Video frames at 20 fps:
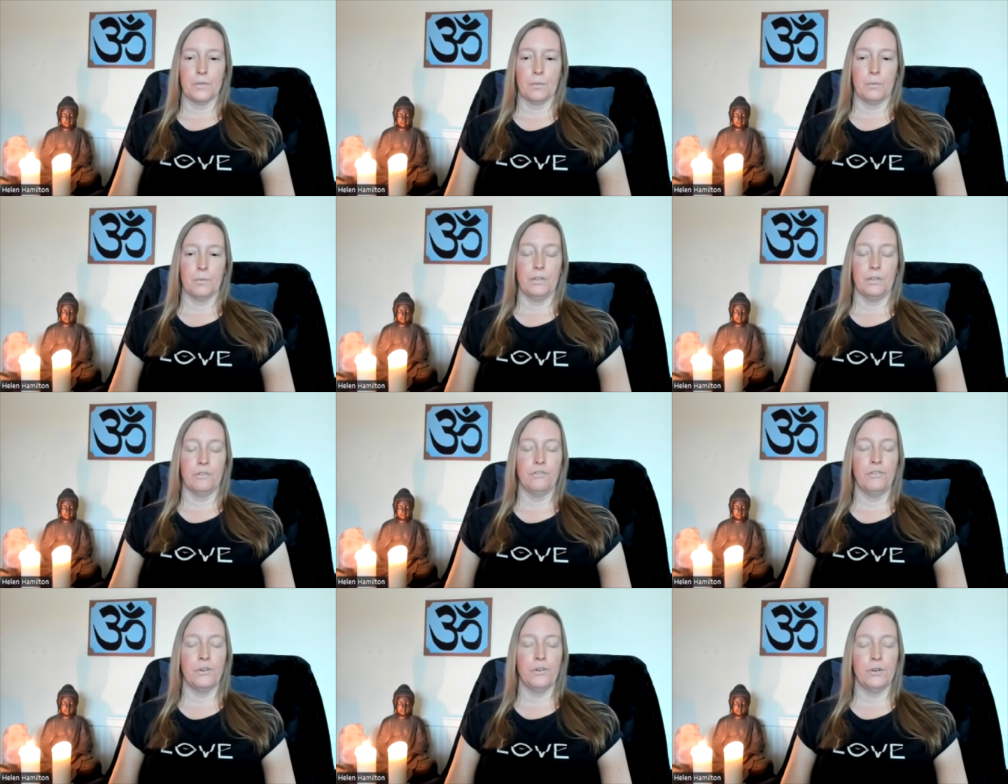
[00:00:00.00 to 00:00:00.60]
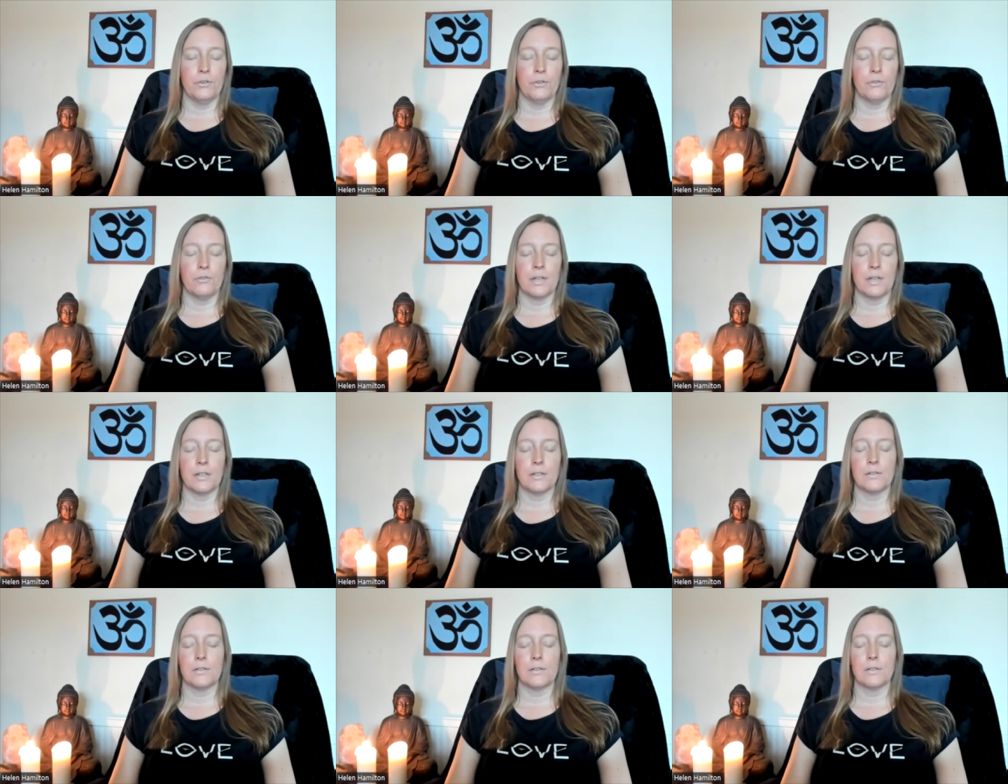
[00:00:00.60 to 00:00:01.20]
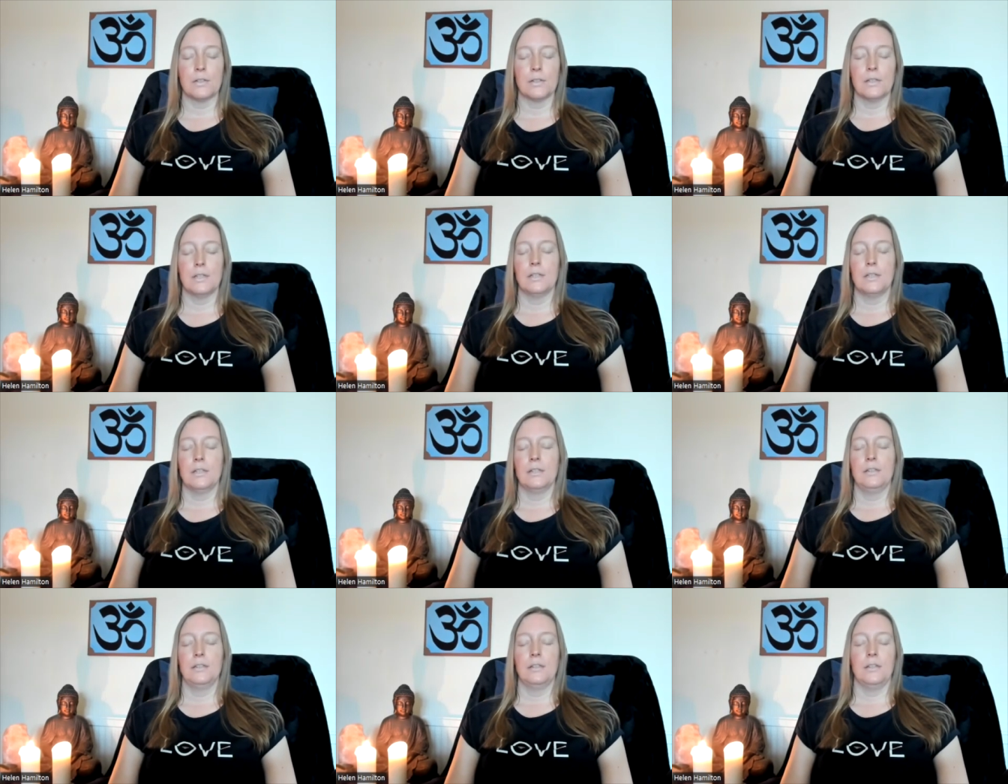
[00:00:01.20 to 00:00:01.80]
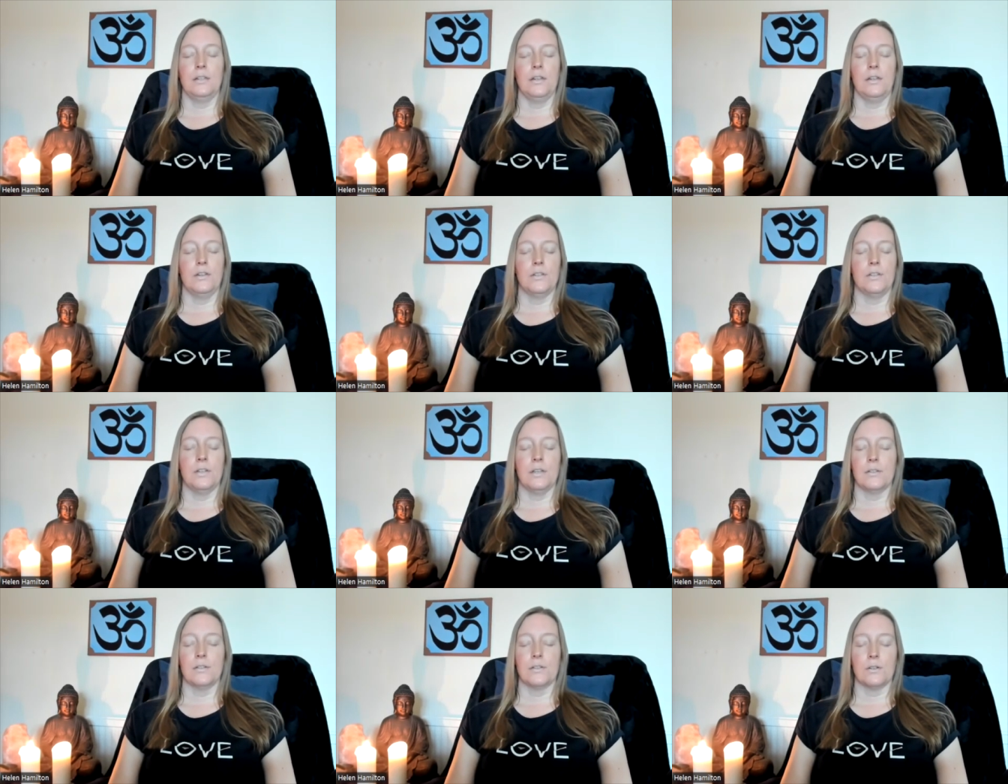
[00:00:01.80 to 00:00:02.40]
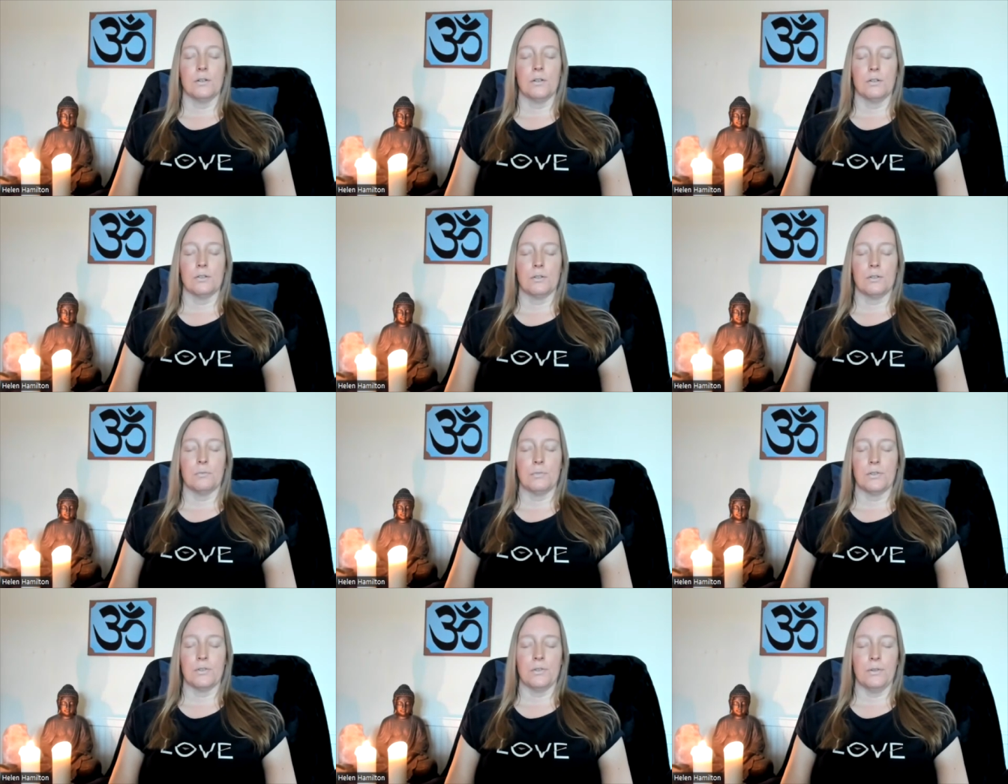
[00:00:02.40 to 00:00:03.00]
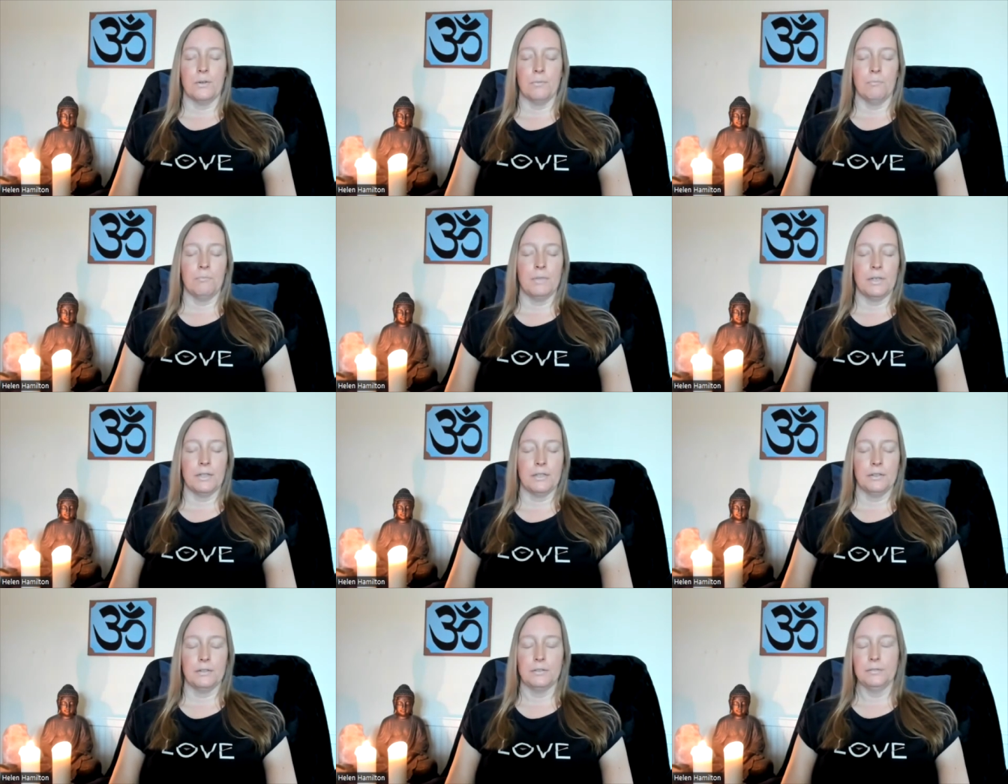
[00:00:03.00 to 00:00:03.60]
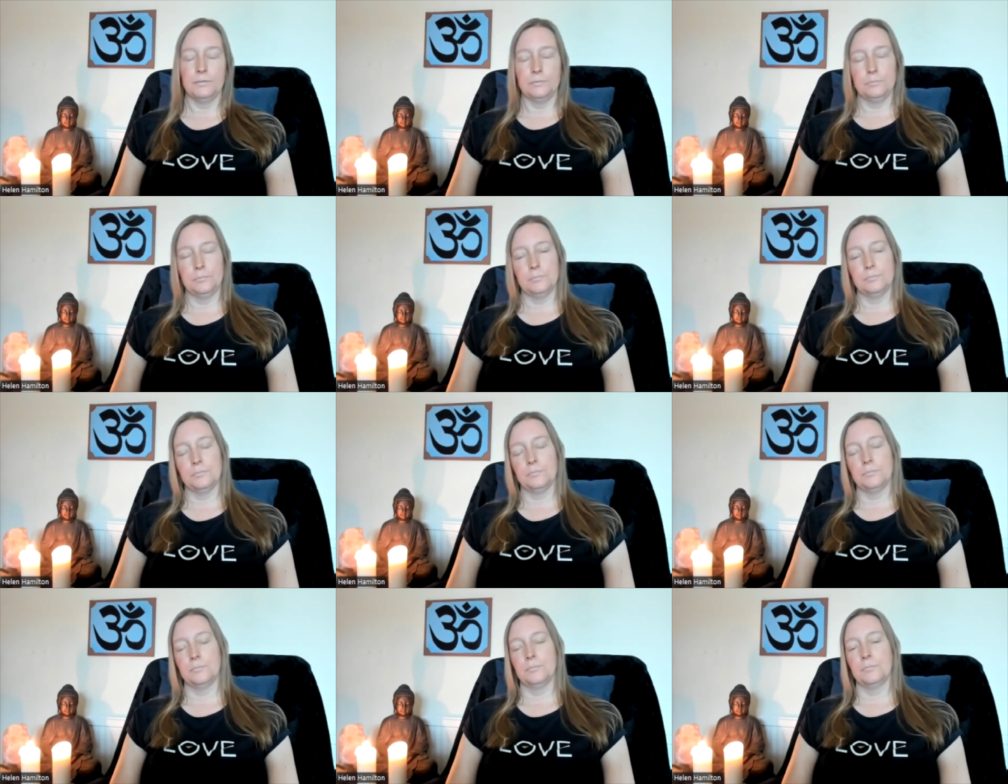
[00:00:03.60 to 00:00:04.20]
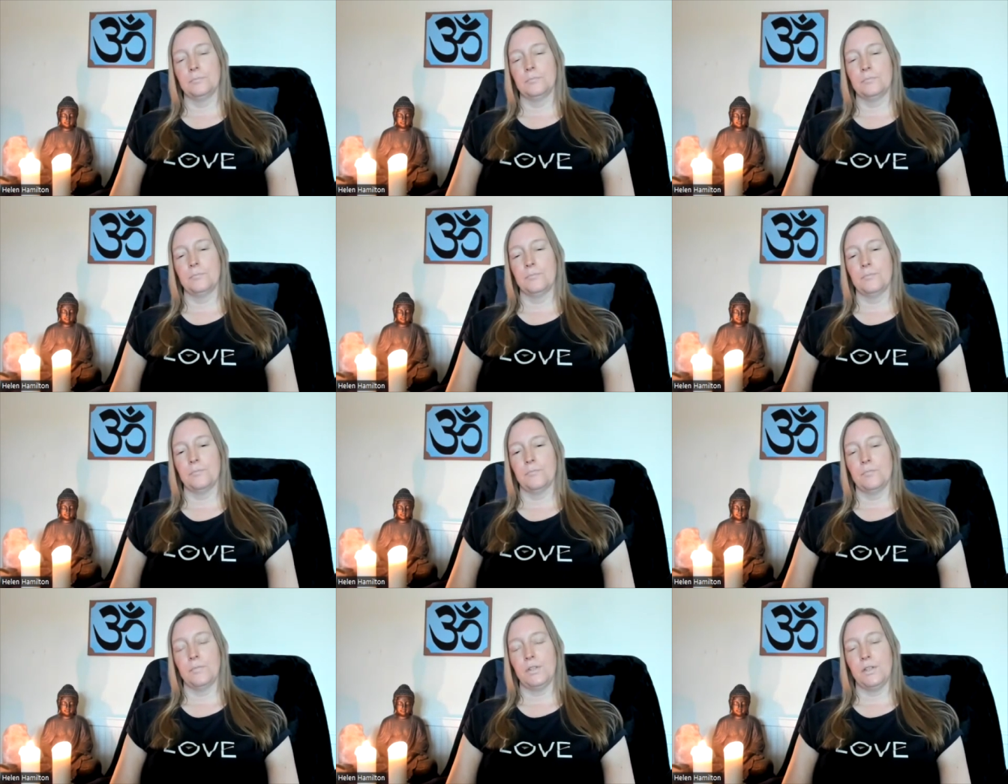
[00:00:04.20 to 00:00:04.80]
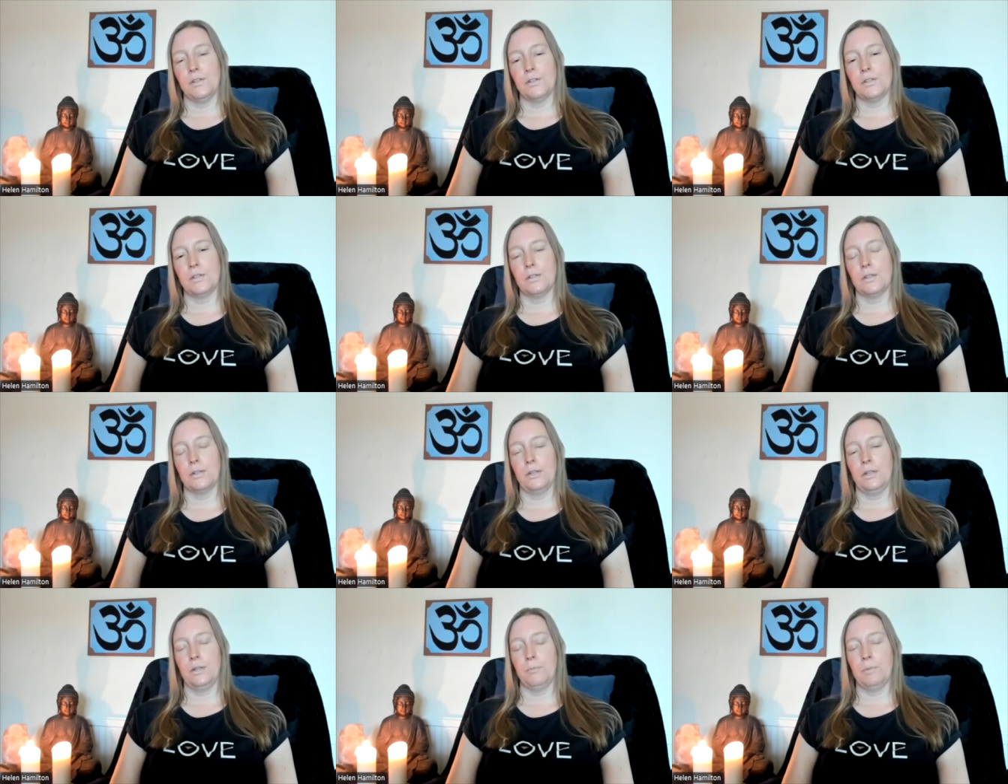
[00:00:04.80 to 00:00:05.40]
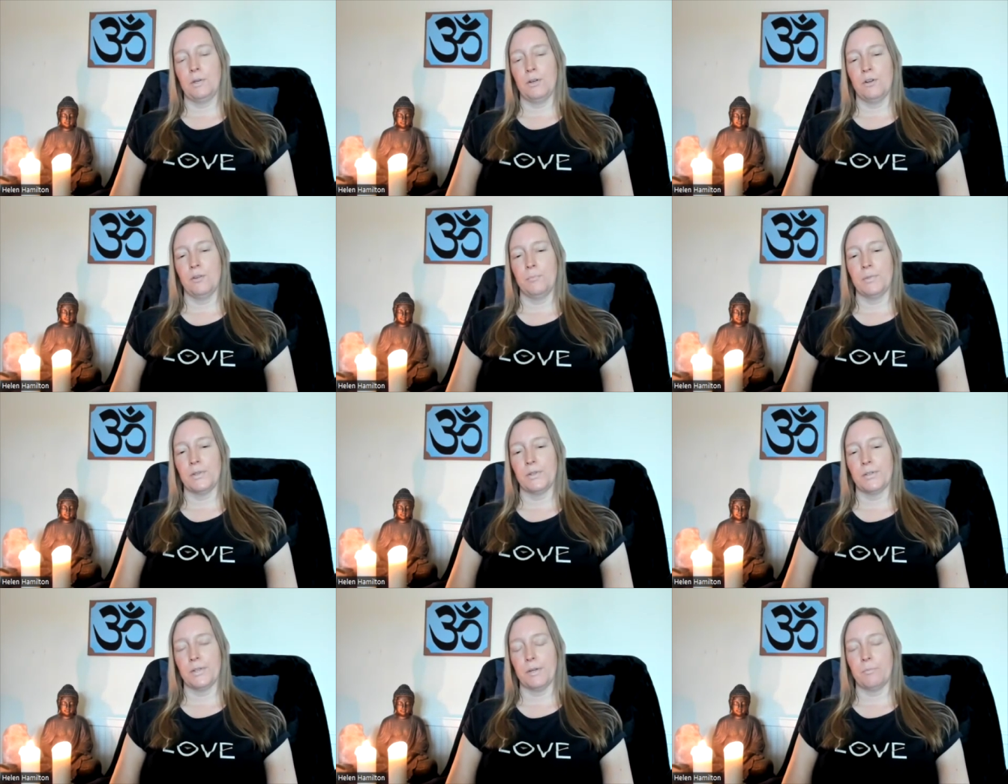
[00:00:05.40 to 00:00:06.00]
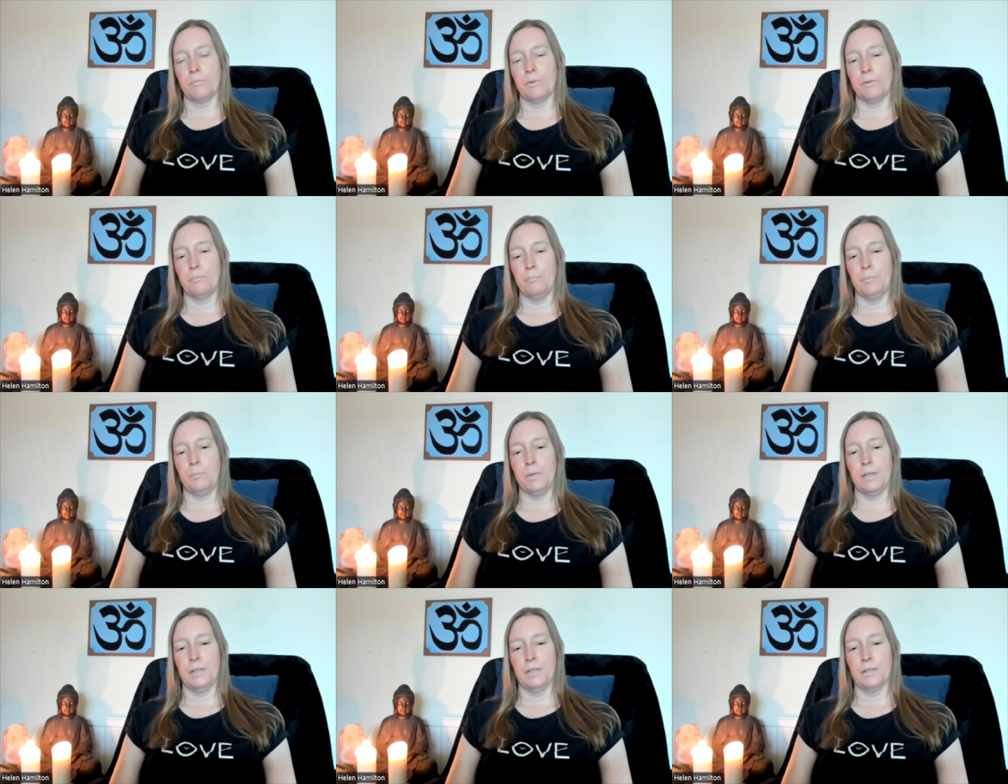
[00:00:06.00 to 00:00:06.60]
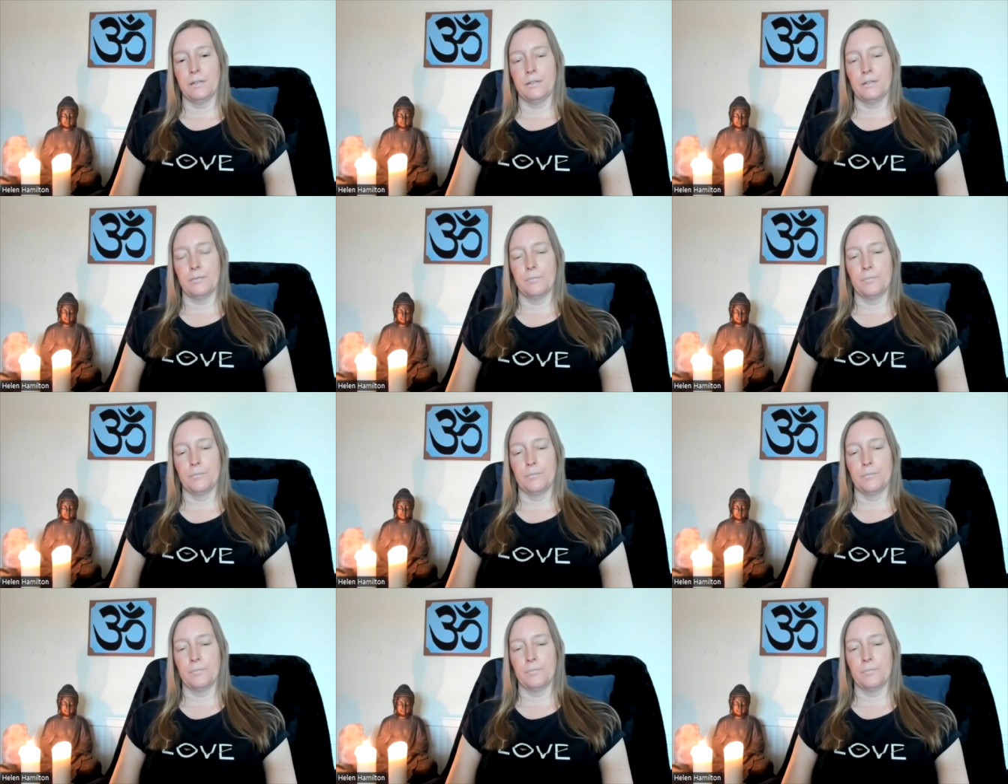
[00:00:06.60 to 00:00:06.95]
When the phone rings and you see it's a customer's number, do you suddenly become a separate being?